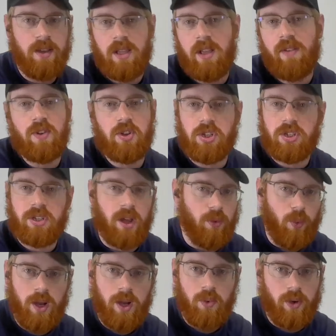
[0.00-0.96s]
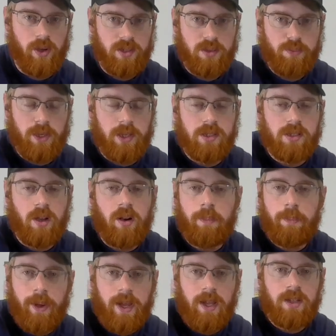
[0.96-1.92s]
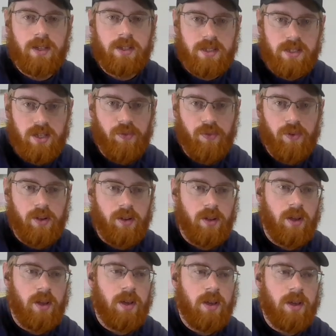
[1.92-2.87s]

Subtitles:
even just on white walls, because all paint is different.